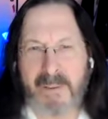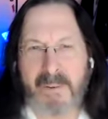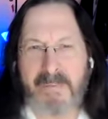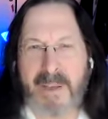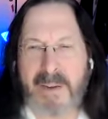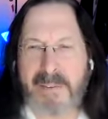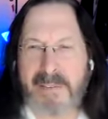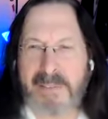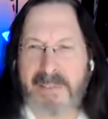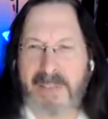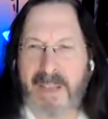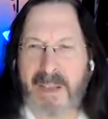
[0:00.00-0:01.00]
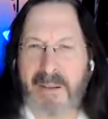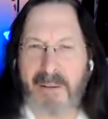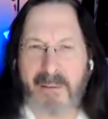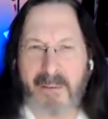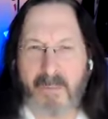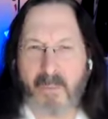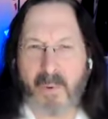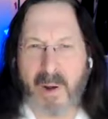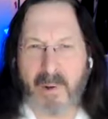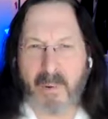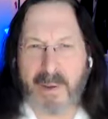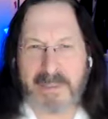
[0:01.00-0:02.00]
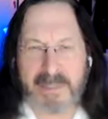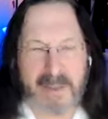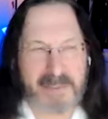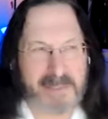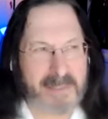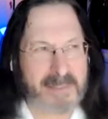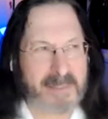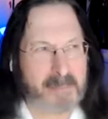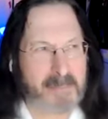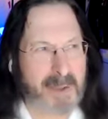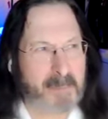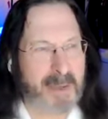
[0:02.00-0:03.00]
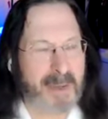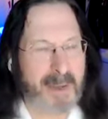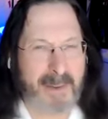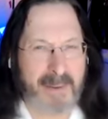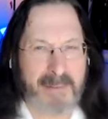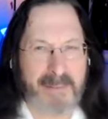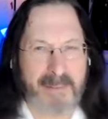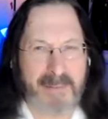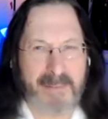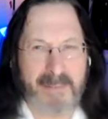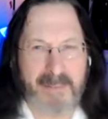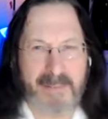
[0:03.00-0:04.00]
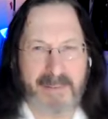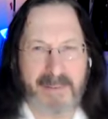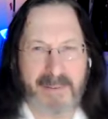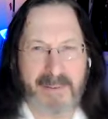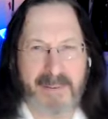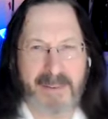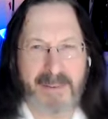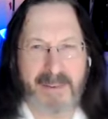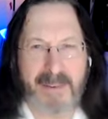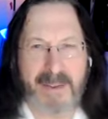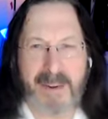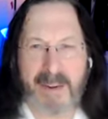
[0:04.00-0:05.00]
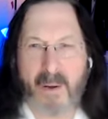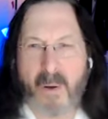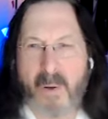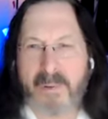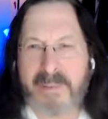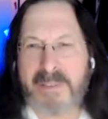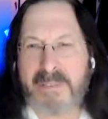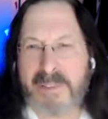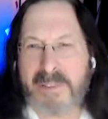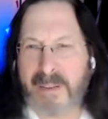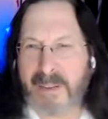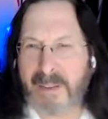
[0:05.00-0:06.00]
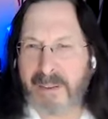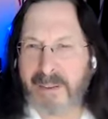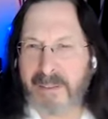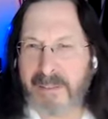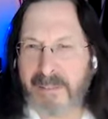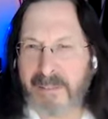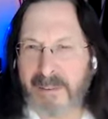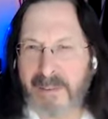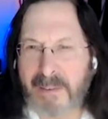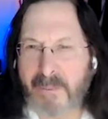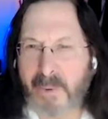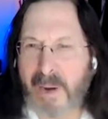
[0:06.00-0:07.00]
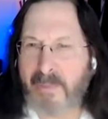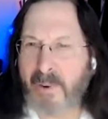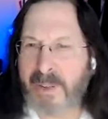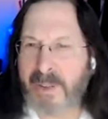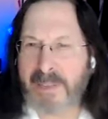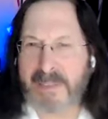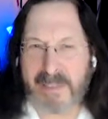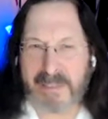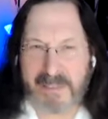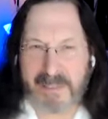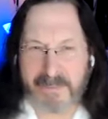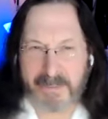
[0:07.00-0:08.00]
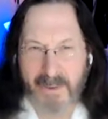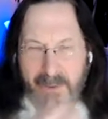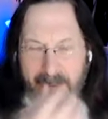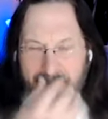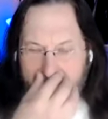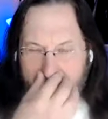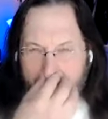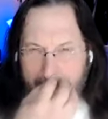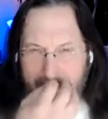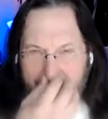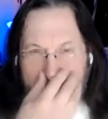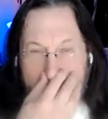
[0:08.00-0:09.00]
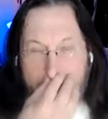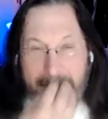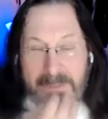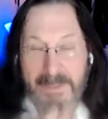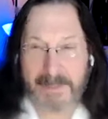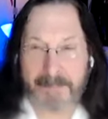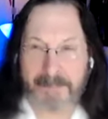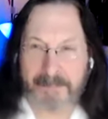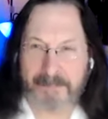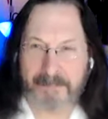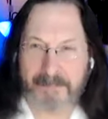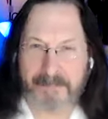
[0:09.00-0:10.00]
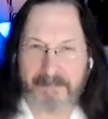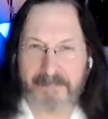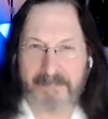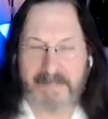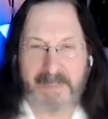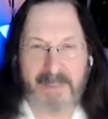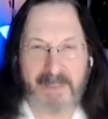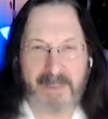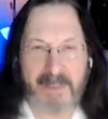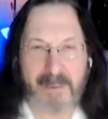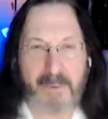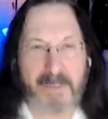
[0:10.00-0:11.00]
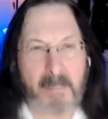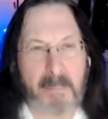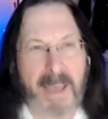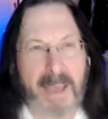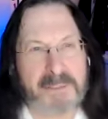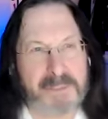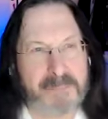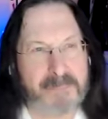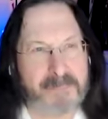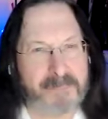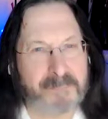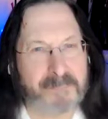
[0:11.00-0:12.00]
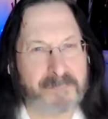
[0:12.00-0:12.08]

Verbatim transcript: You're invited to say, Where do I sense this in my body? Can I hold this feeling, whatever it is that's difficult, especially with compassion?